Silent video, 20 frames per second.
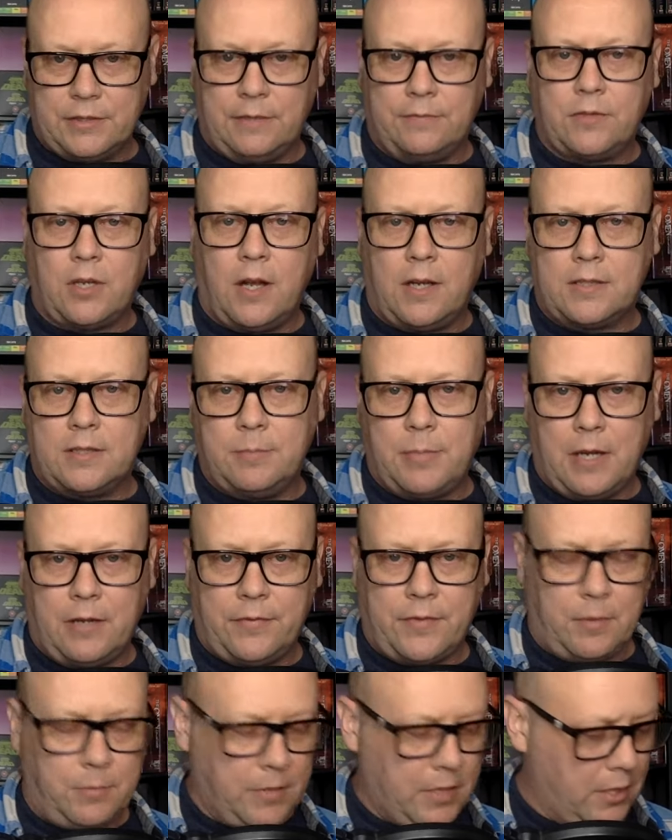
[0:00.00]
I've talked
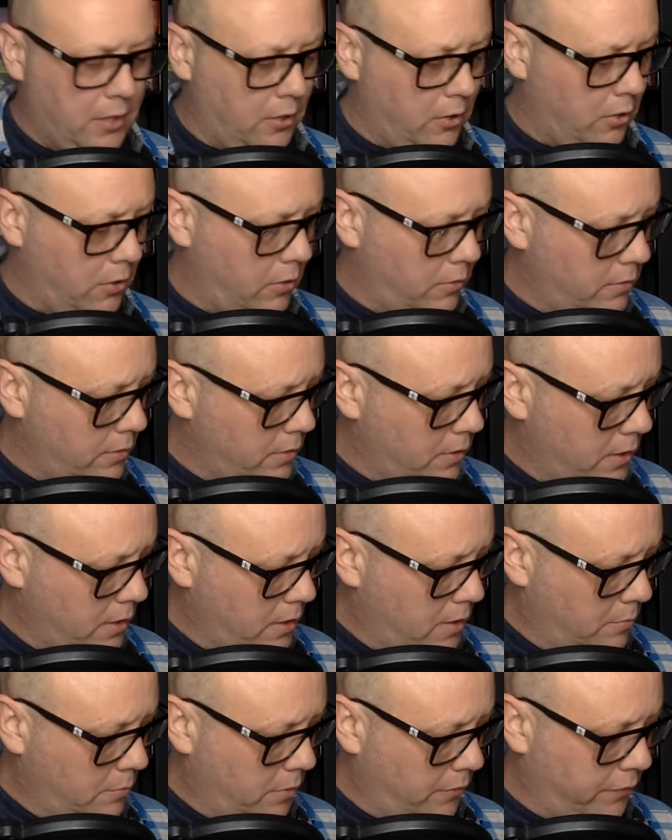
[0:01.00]
about them here
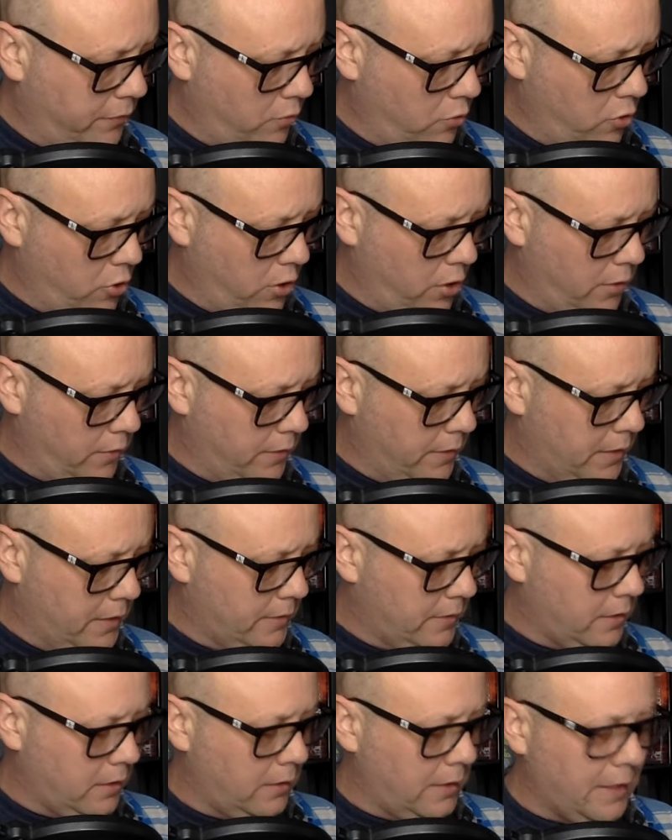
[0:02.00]
before,
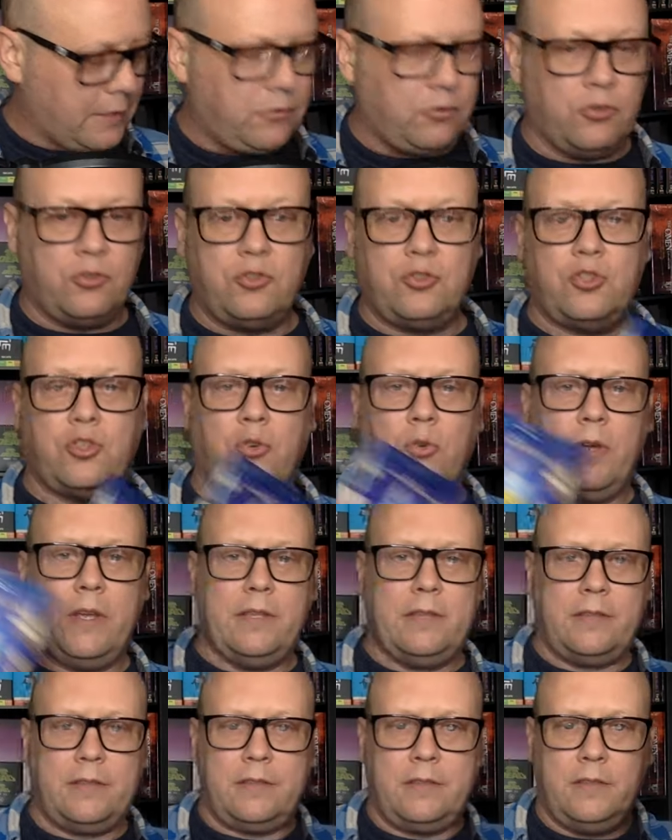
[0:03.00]
these Collector's
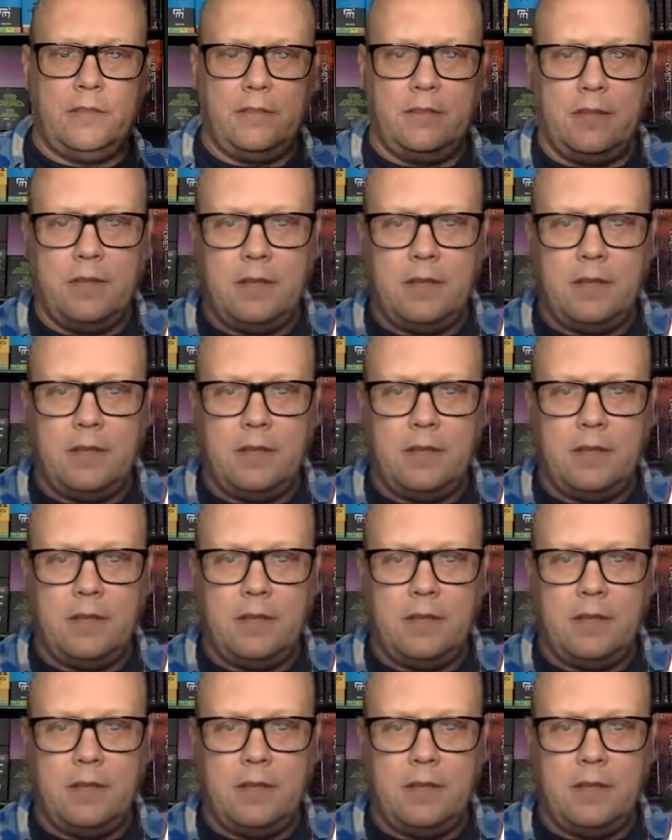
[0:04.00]
Choice